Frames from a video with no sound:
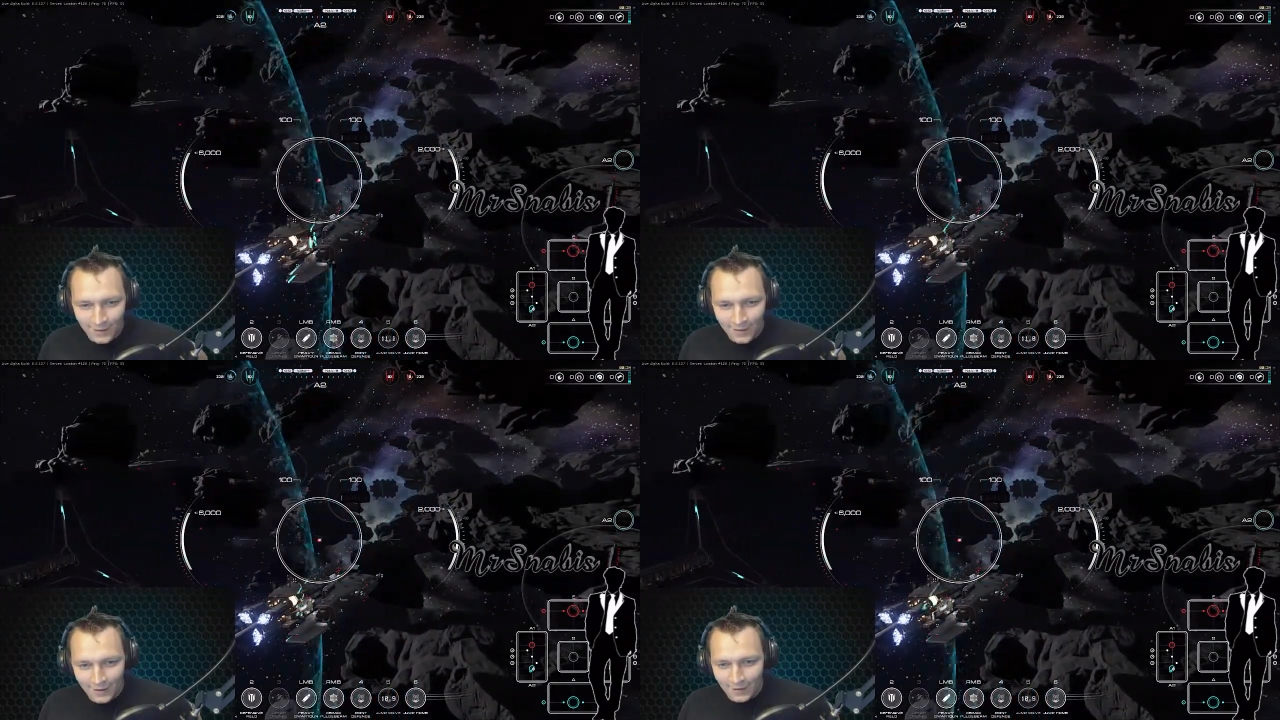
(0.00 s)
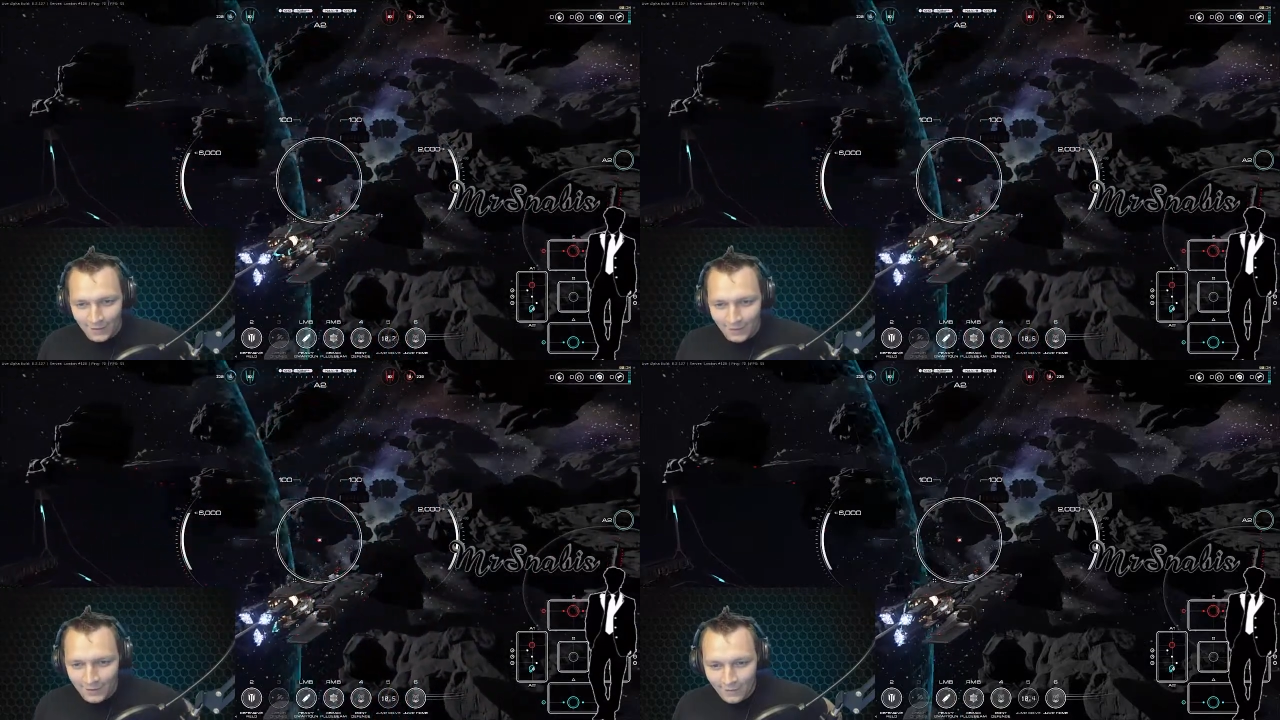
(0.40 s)
I mean,
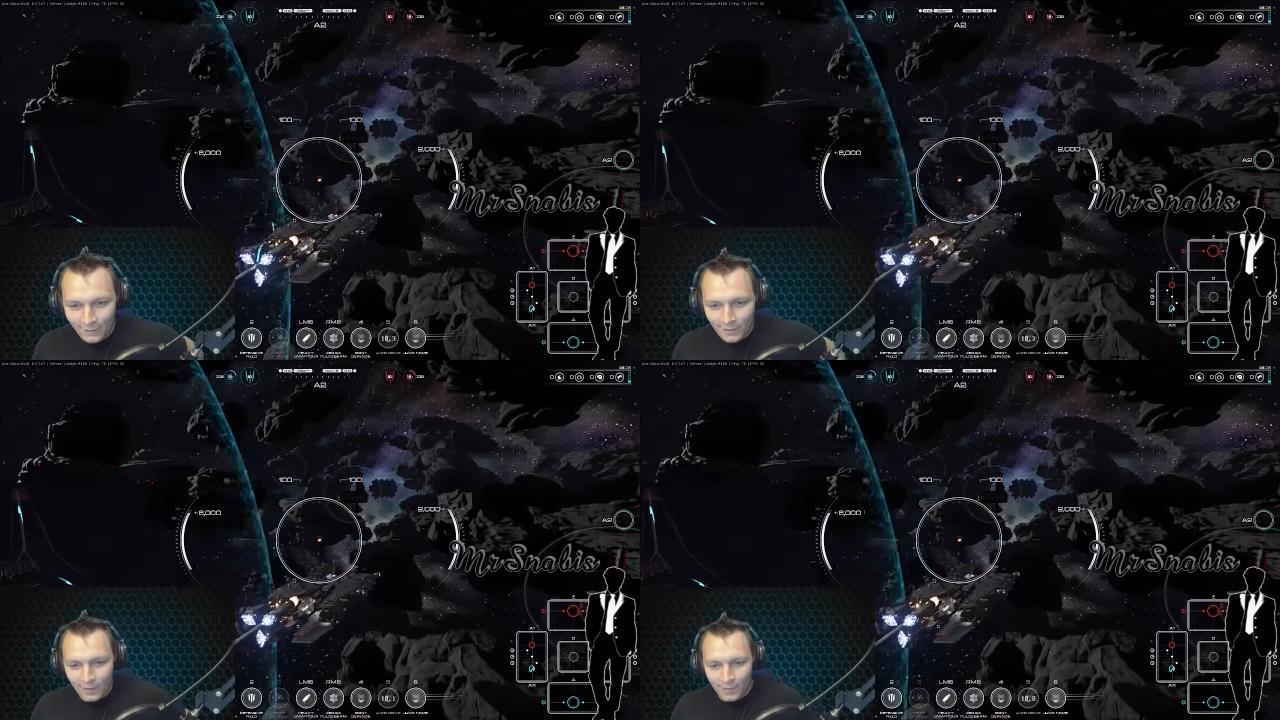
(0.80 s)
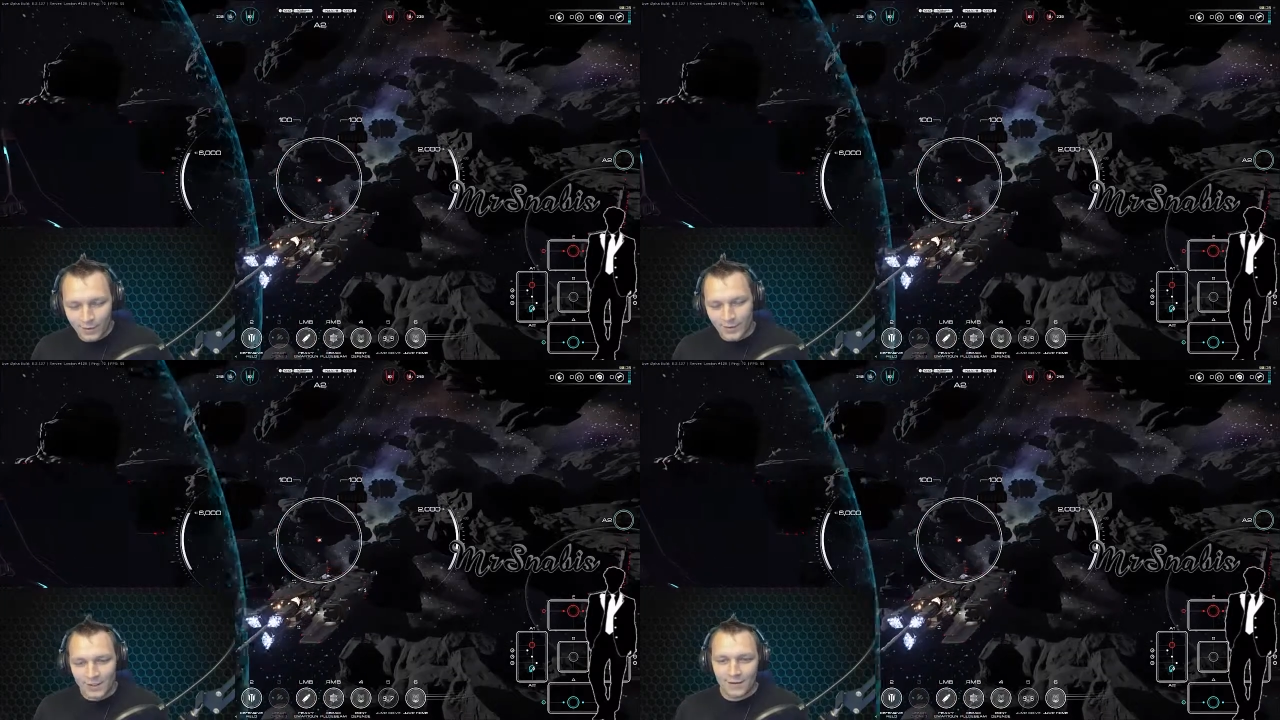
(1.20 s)
they've really
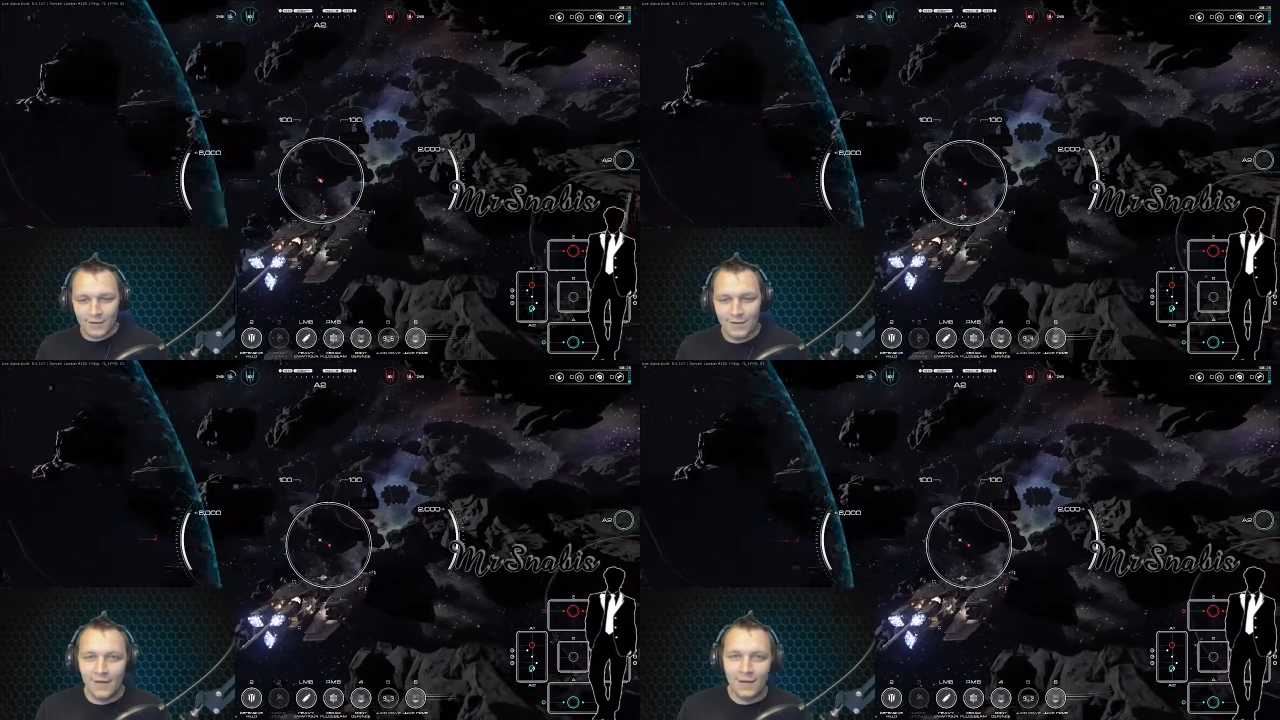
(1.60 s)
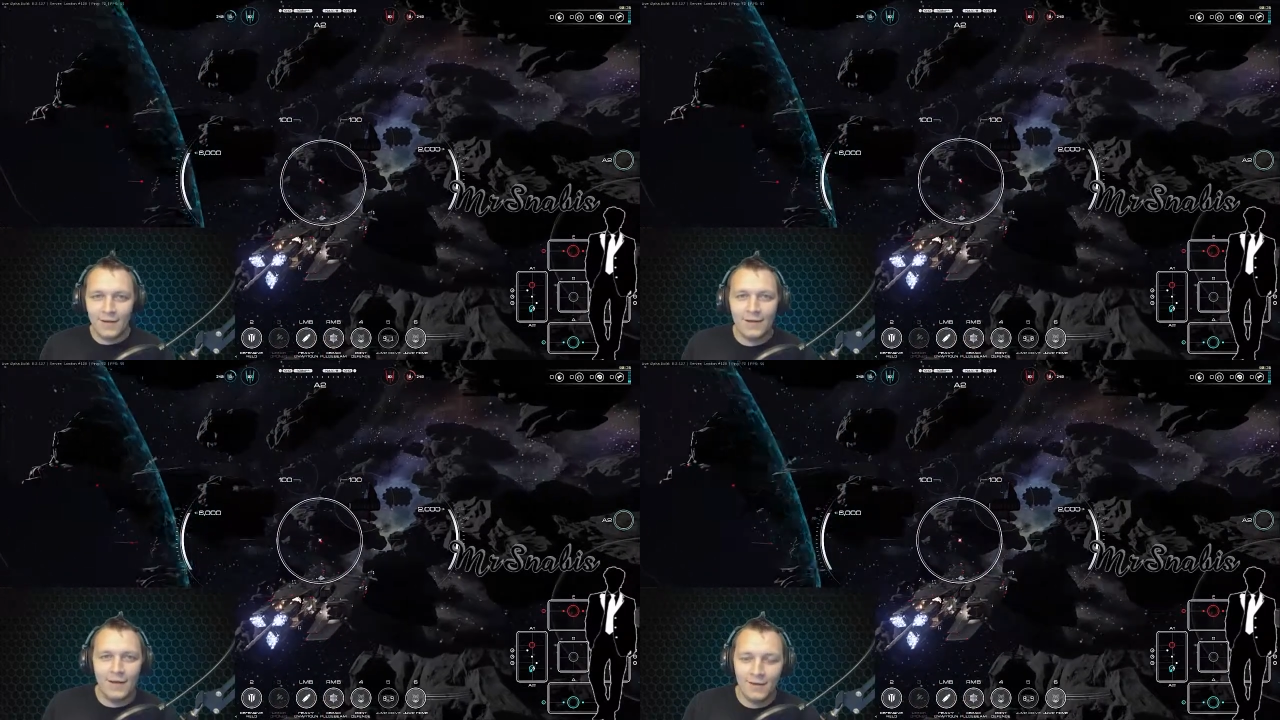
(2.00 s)
put attention to
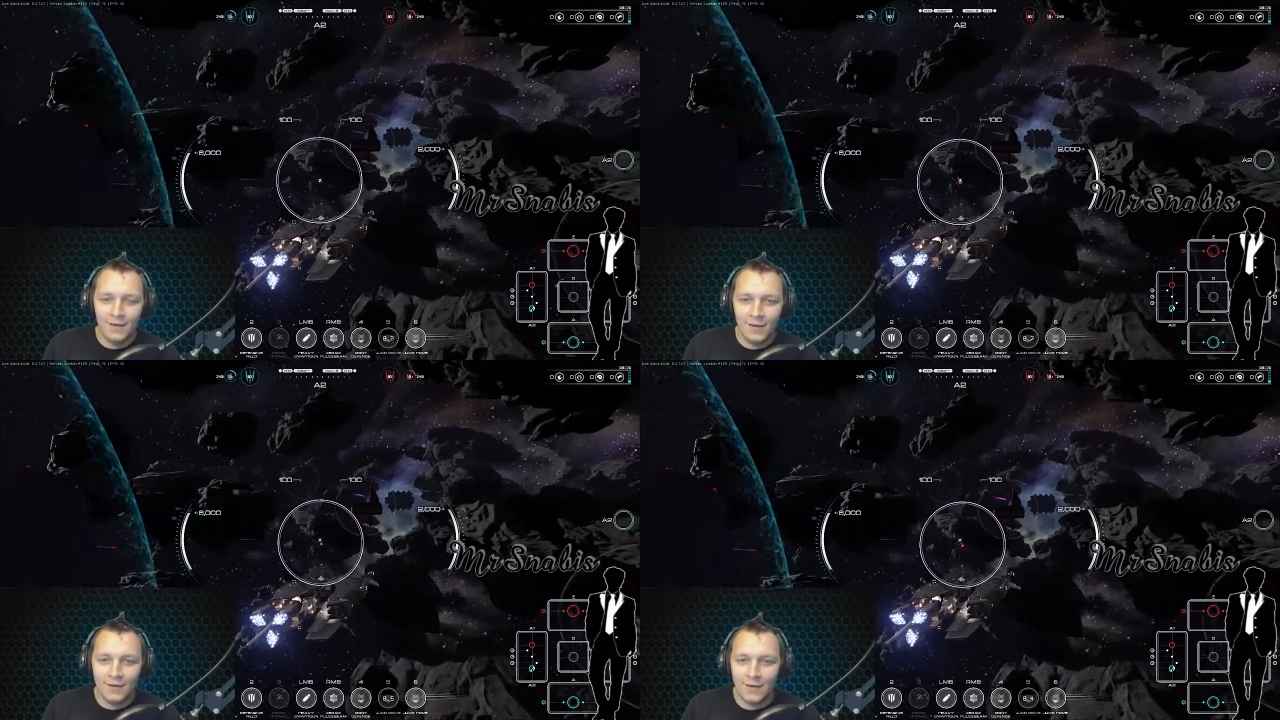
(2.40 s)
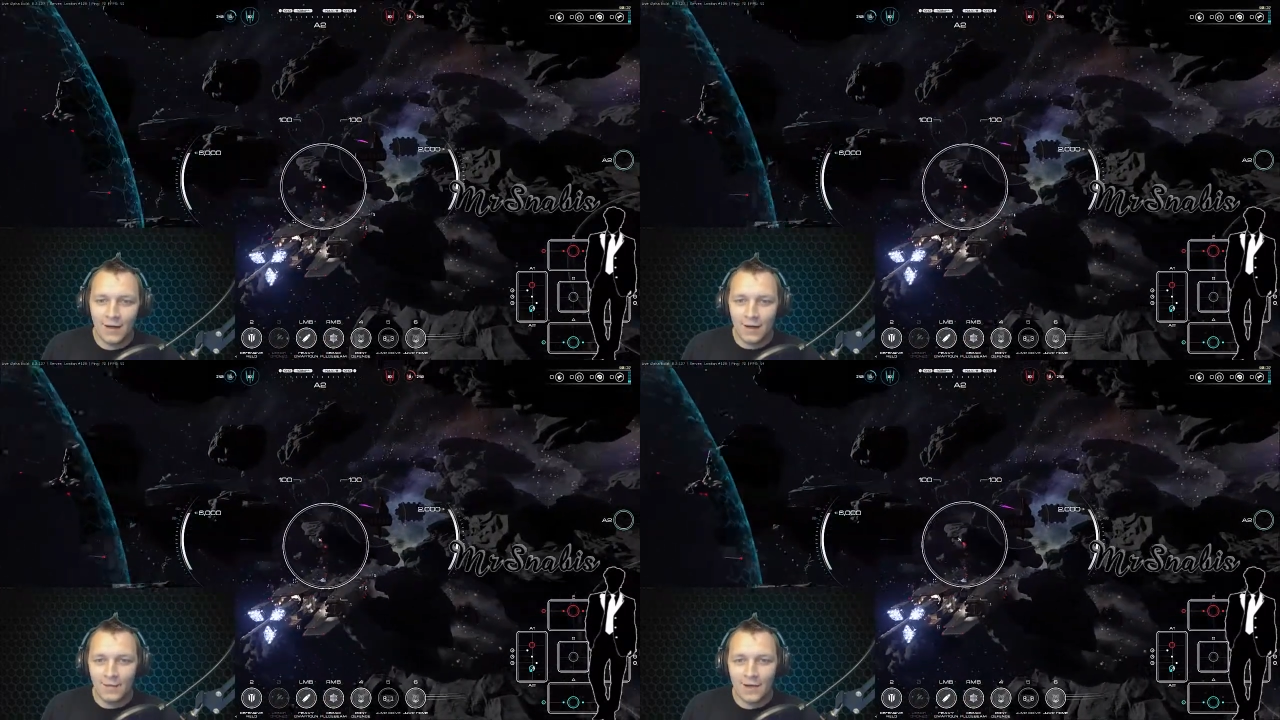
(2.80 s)
detail in this game.